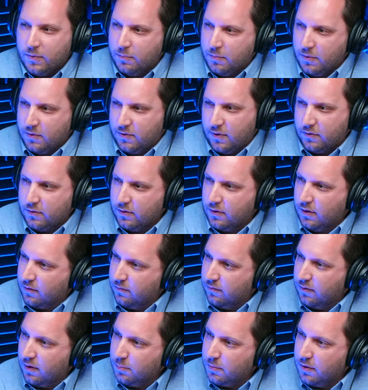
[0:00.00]
essentially like
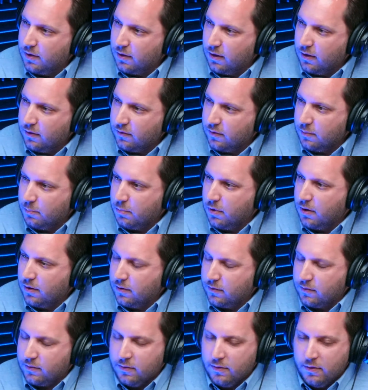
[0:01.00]
flood mitigation
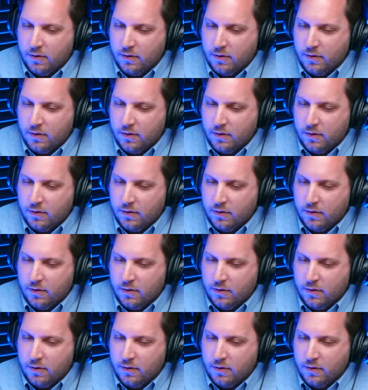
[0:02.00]
ponds.